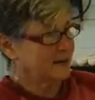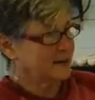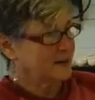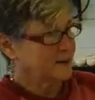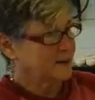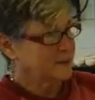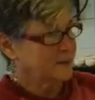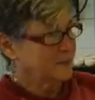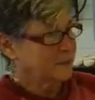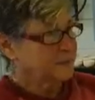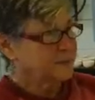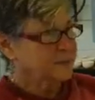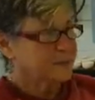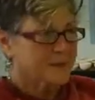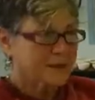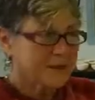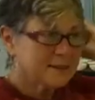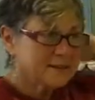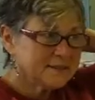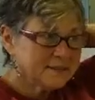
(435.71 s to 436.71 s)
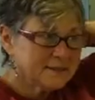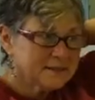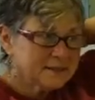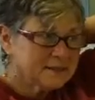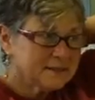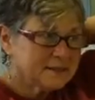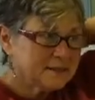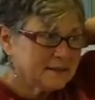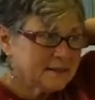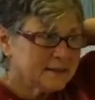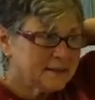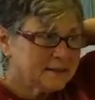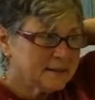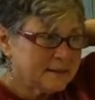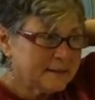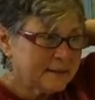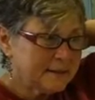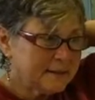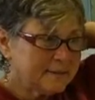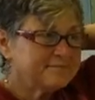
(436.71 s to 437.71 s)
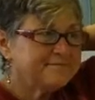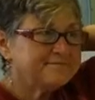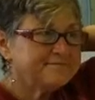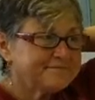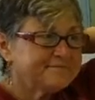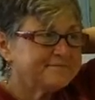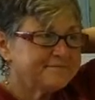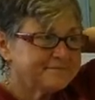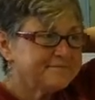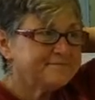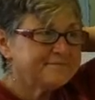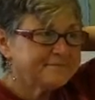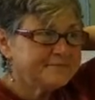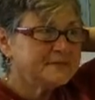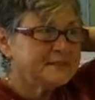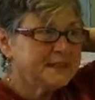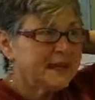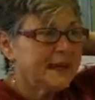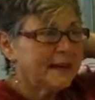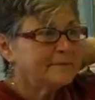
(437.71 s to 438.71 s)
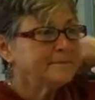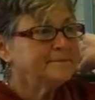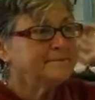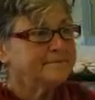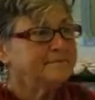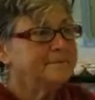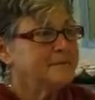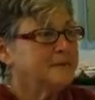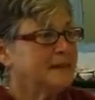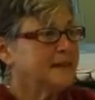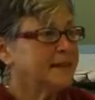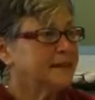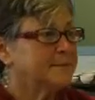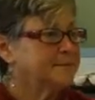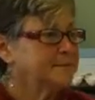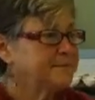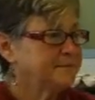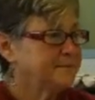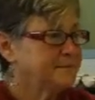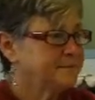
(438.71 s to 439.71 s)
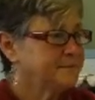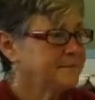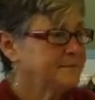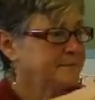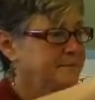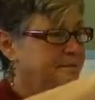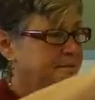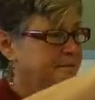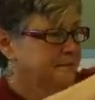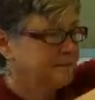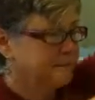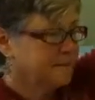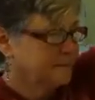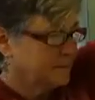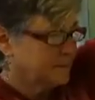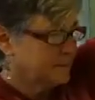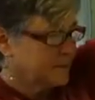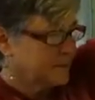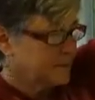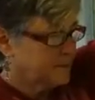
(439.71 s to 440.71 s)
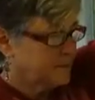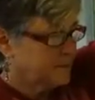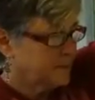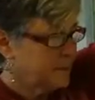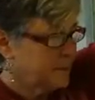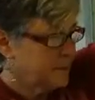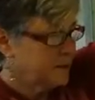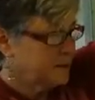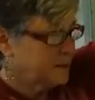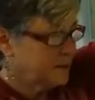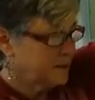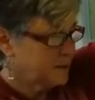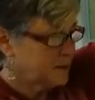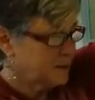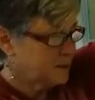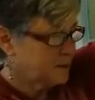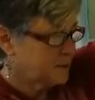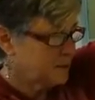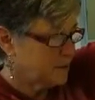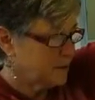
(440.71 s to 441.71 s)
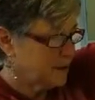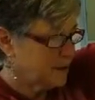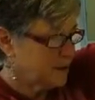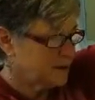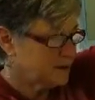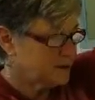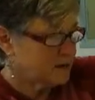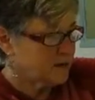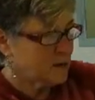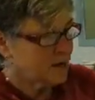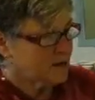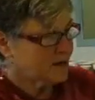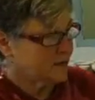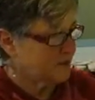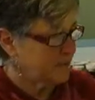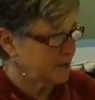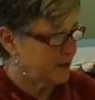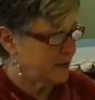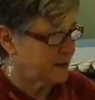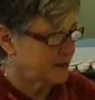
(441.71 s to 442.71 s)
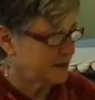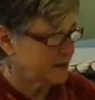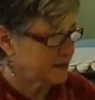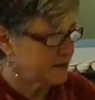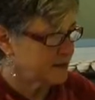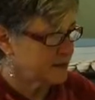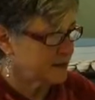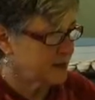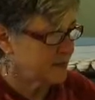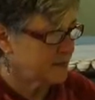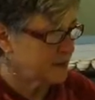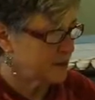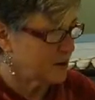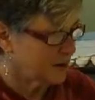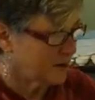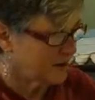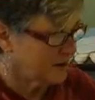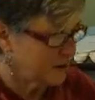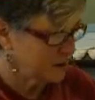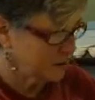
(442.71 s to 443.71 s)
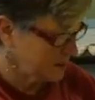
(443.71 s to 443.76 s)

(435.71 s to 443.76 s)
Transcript: too, because it was just part of the way up the Yeah, shaft. yeah. So- But, you know, it's hard for me to stop carving